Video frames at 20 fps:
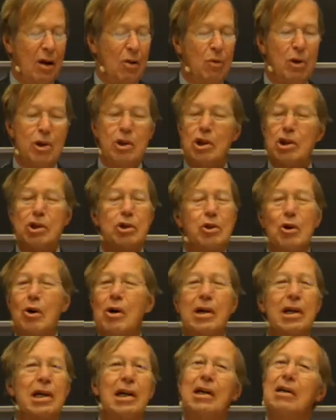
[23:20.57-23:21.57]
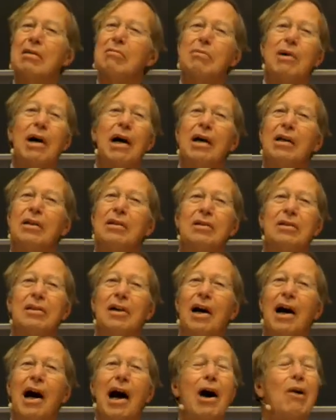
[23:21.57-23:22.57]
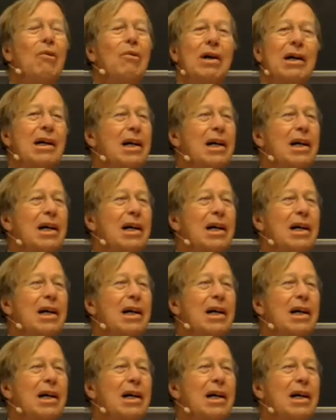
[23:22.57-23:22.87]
We're just talking about our